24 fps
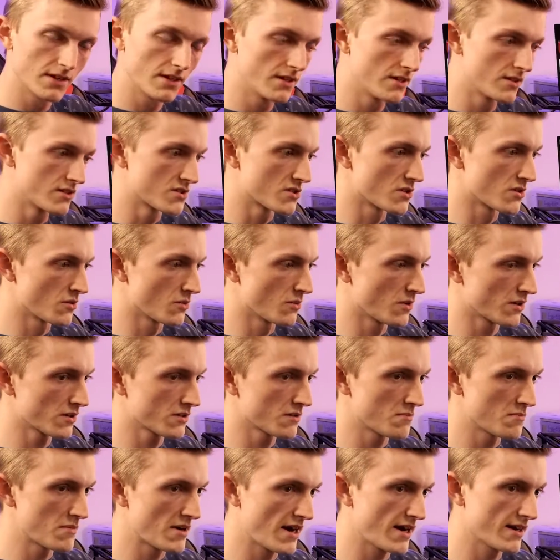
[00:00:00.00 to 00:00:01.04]
so
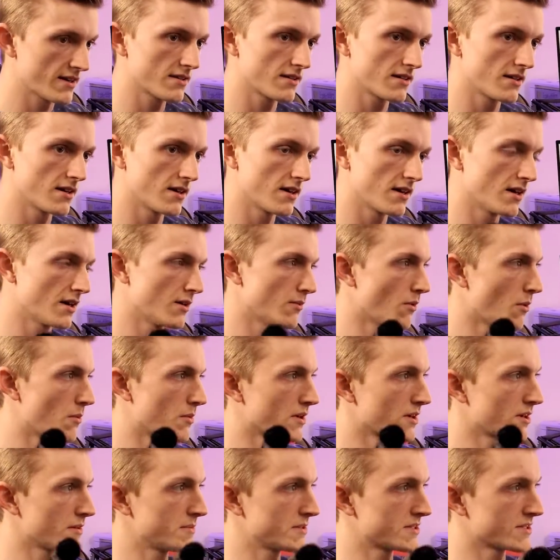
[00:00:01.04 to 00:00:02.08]
welcome back. What we're
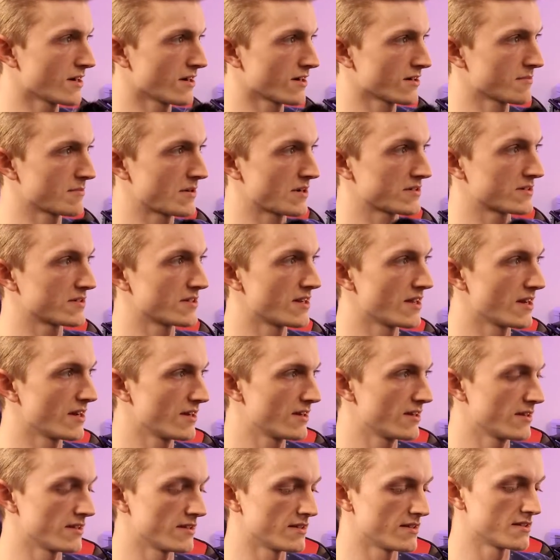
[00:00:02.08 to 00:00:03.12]
going to be talking about today
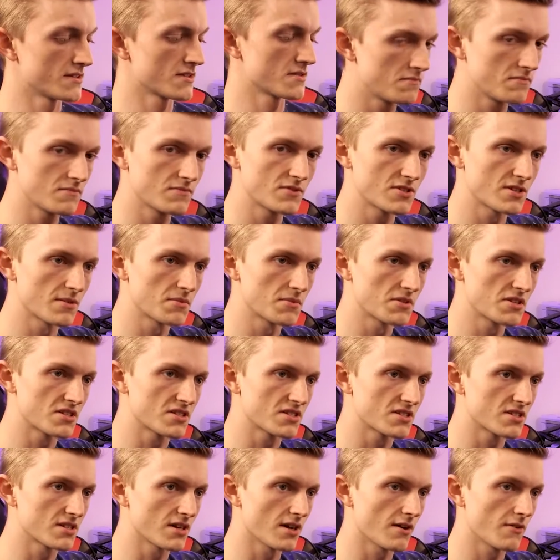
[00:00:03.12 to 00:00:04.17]
is some of the
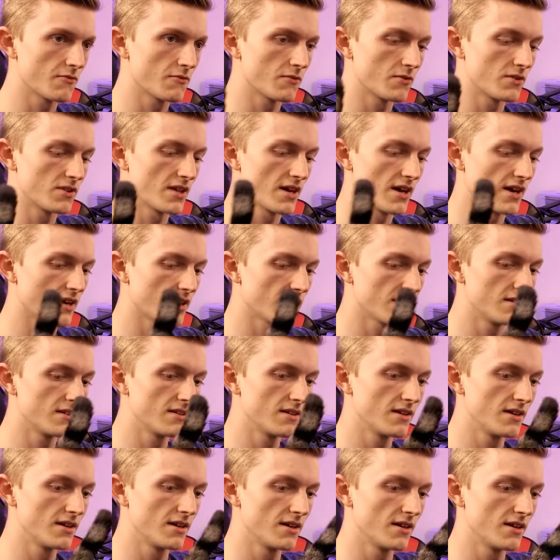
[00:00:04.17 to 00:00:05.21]
stuff that
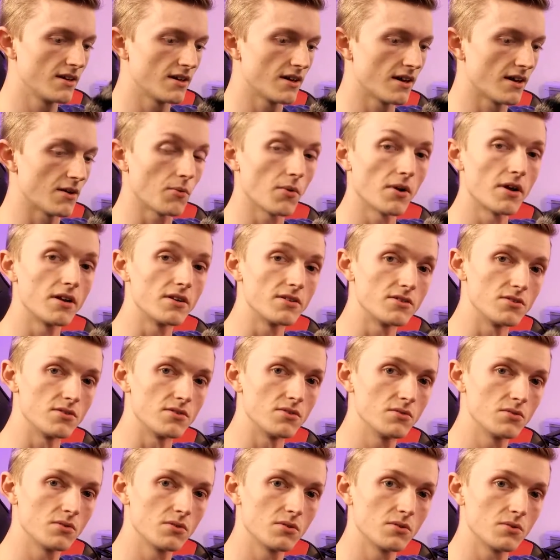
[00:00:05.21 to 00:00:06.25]
I want to
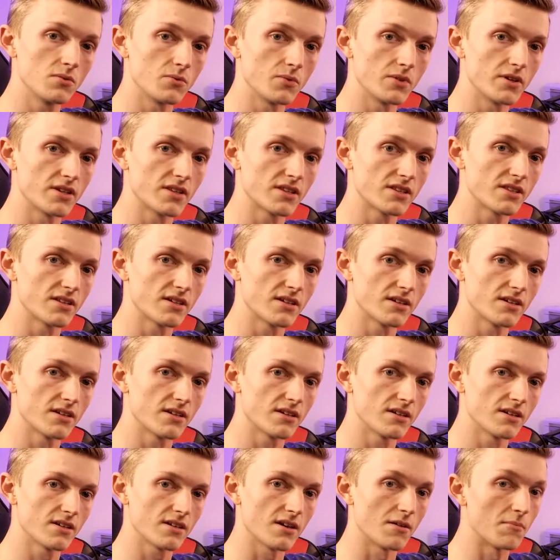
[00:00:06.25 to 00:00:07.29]
do with
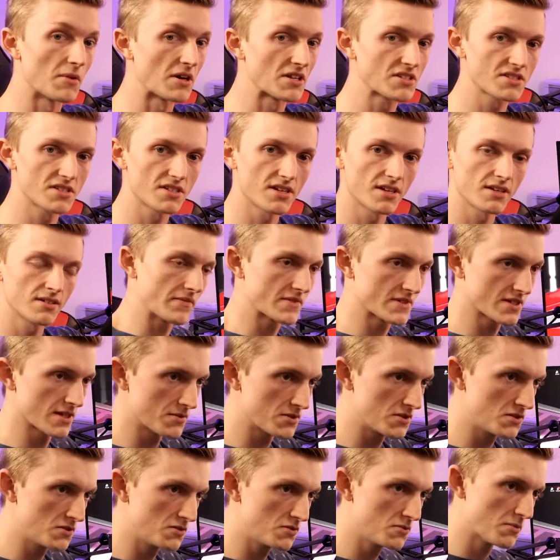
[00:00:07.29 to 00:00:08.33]
a Mustang. Some
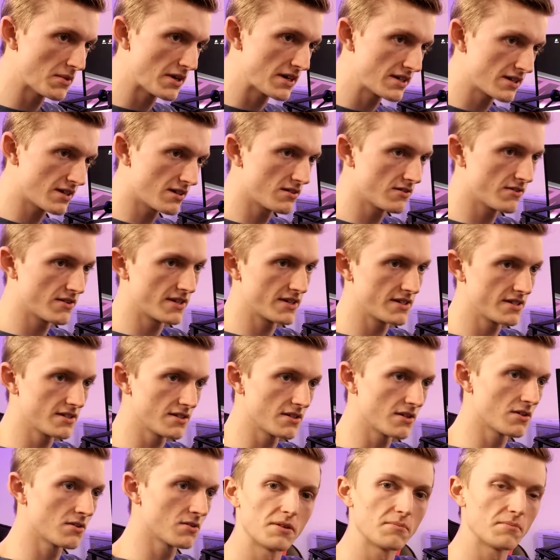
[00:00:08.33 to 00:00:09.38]
of you might already
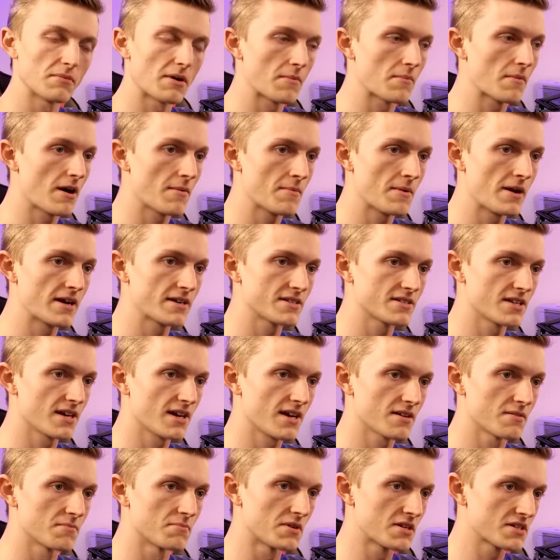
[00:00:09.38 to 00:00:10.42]
know my mom has
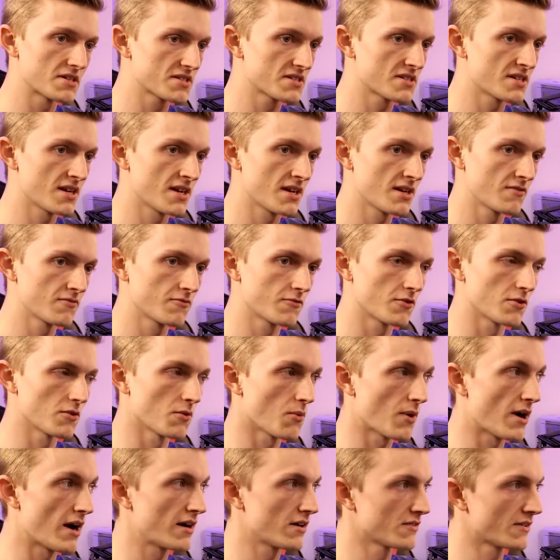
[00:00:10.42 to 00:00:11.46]
had a Mustang for a
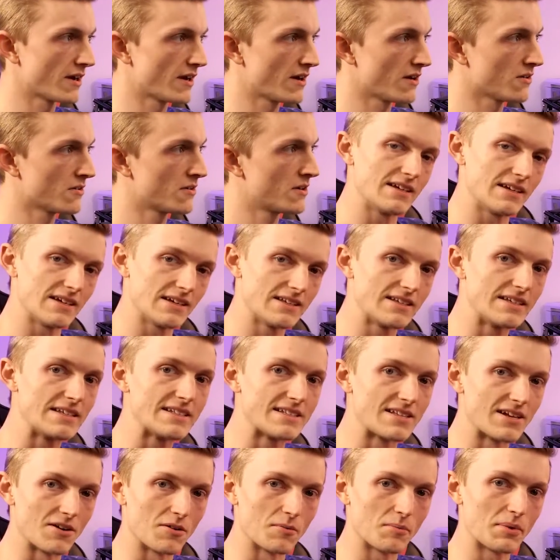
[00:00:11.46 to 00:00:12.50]
while now. It
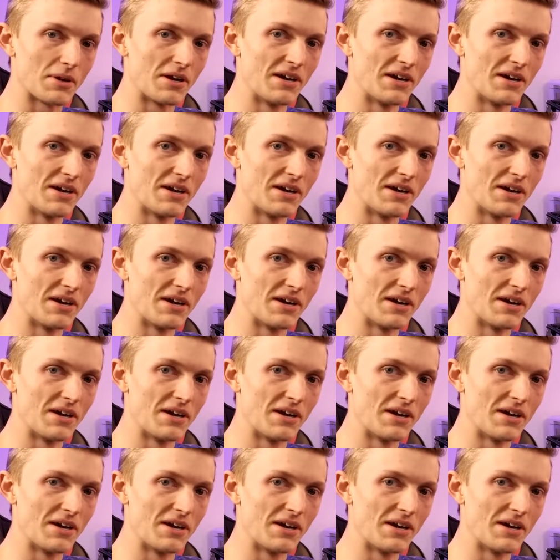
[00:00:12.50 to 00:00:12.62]
needs help.